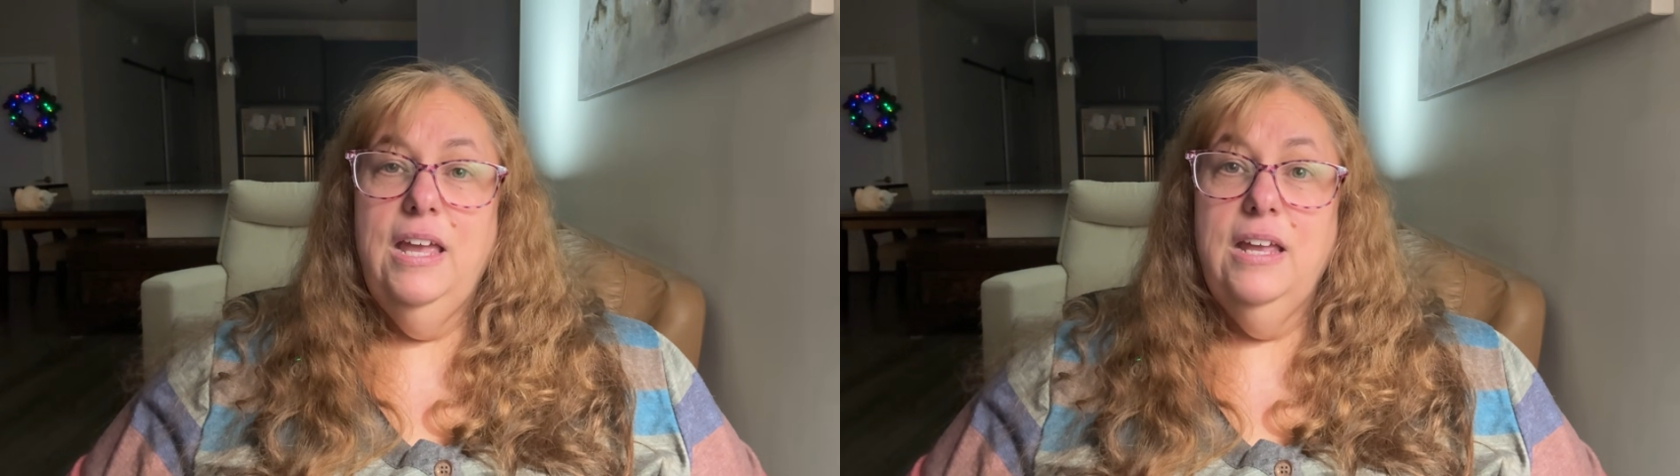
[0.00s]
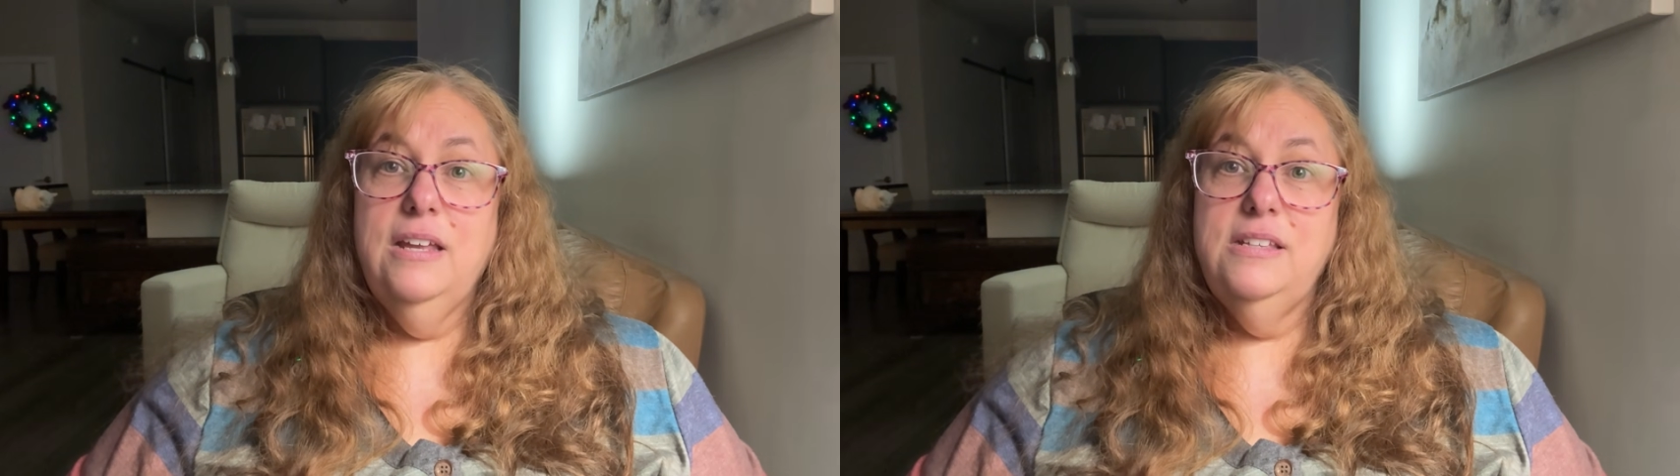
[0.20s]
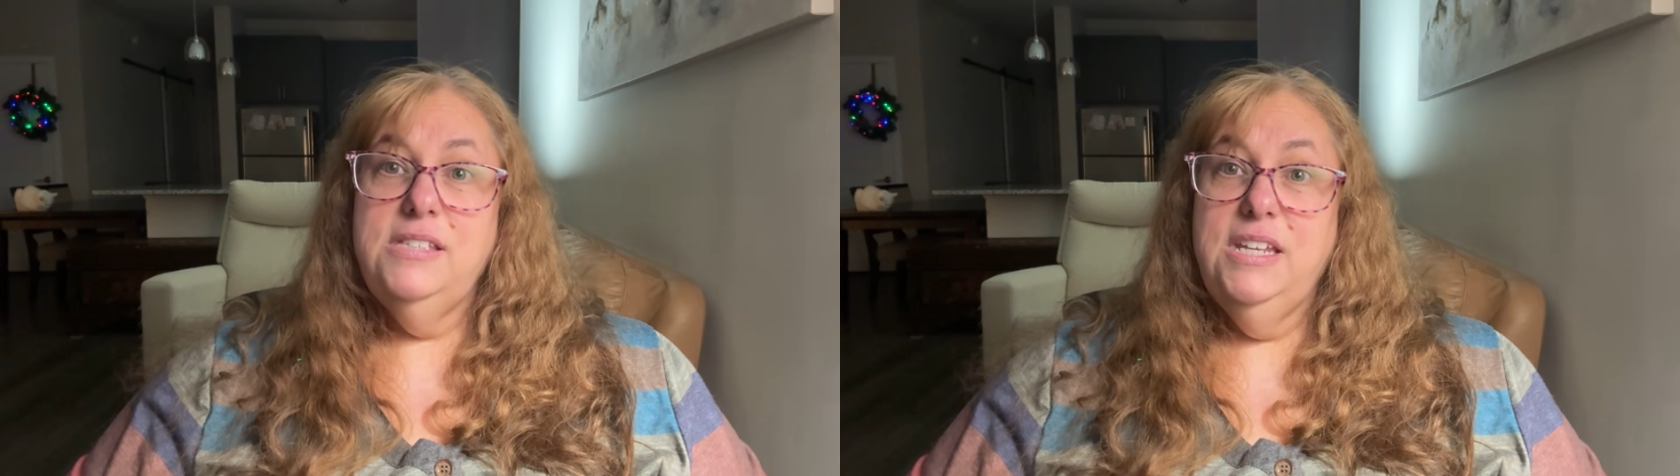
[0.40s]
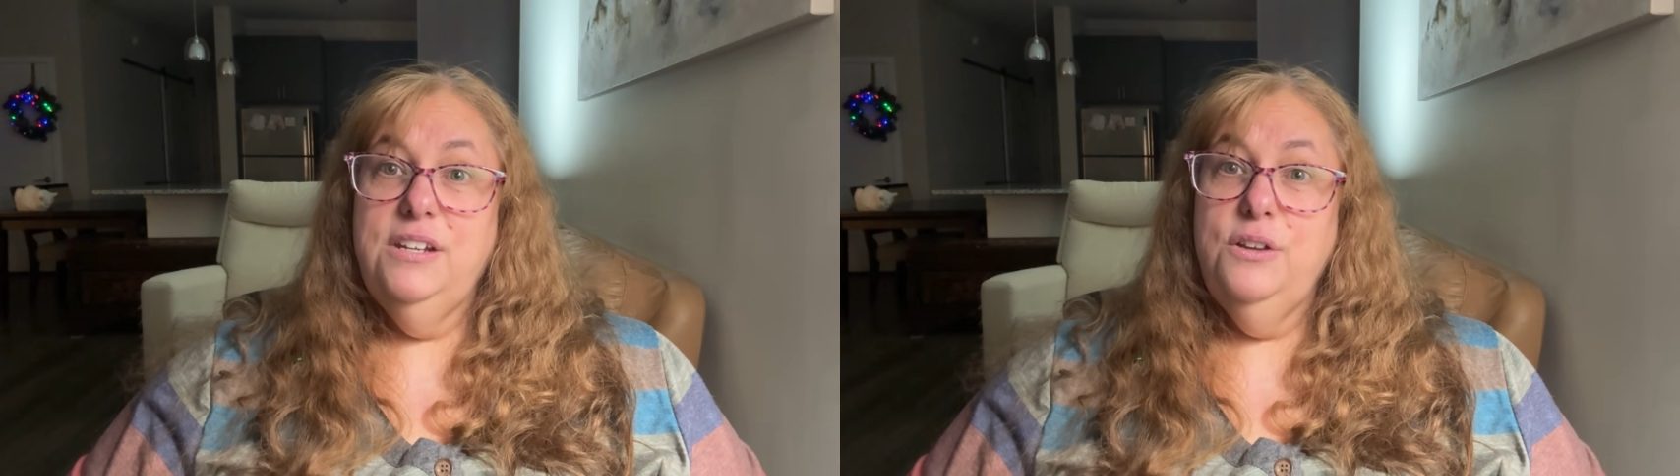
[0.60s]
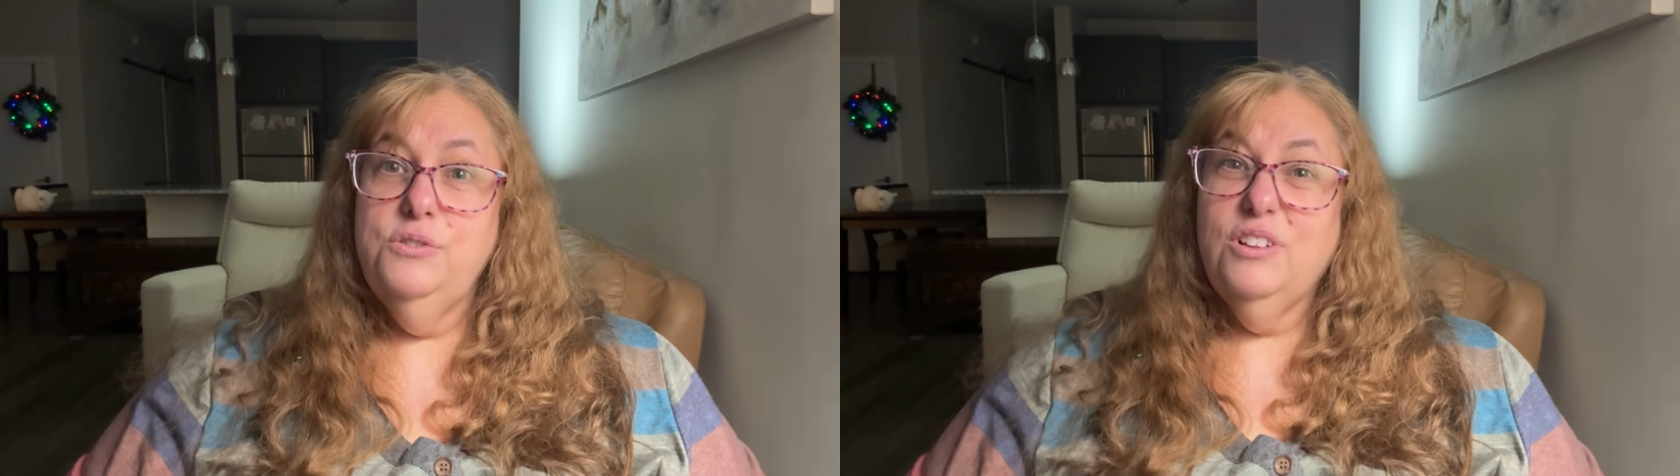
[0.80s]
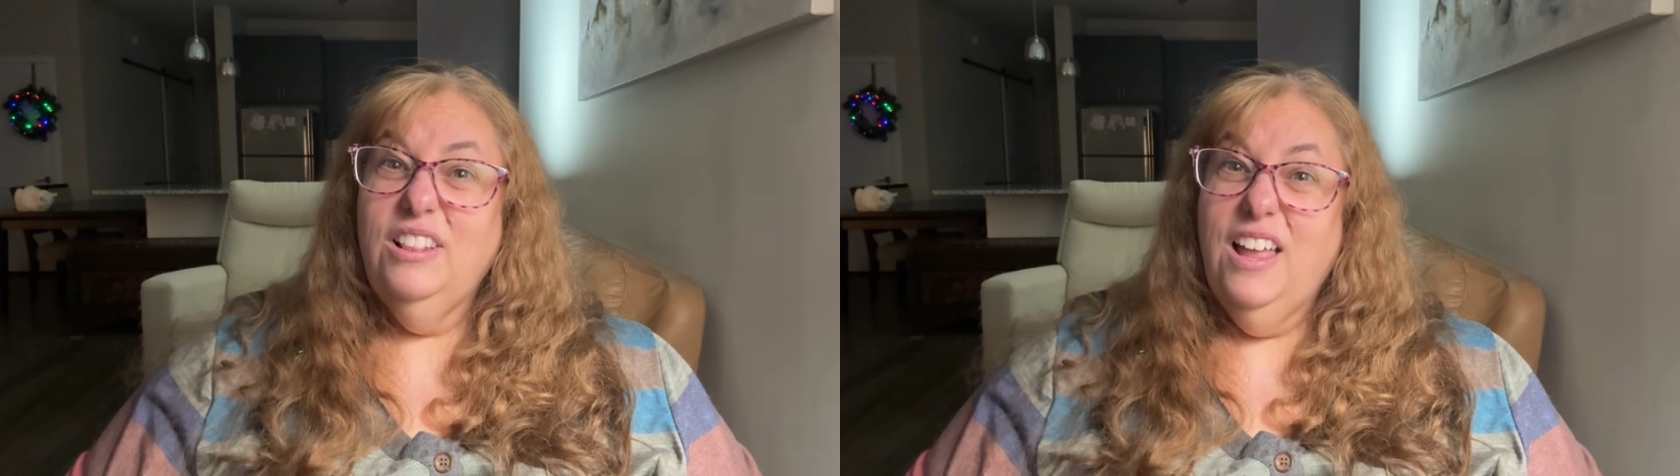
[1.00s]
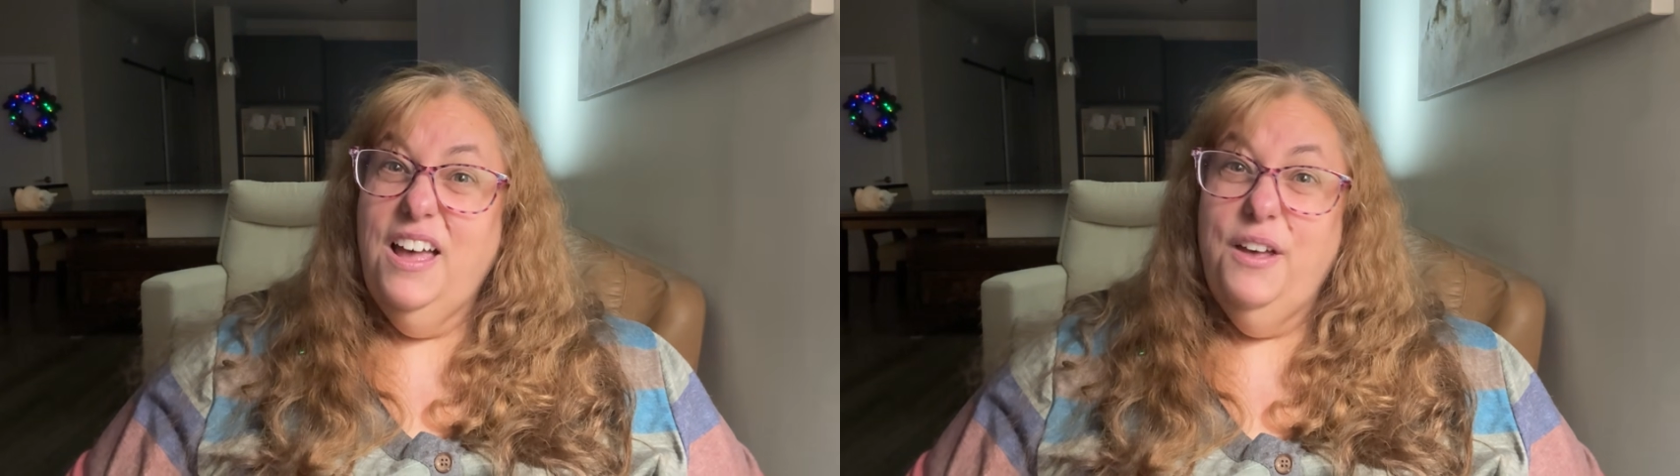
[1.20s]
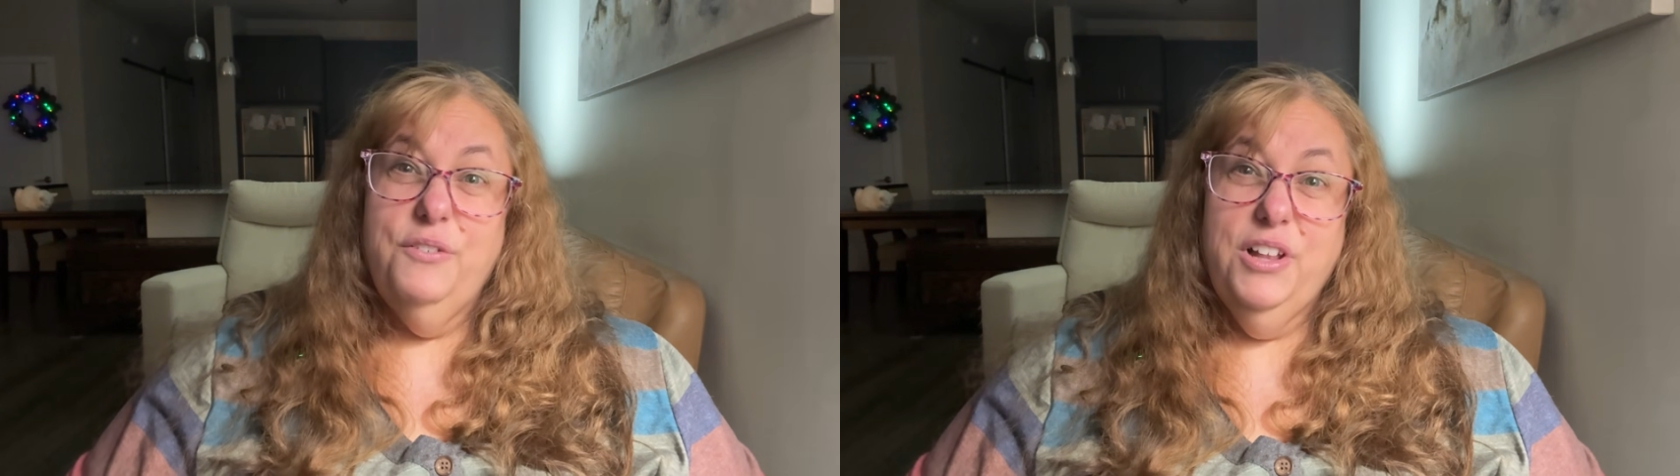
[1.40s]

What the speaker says: and casinos love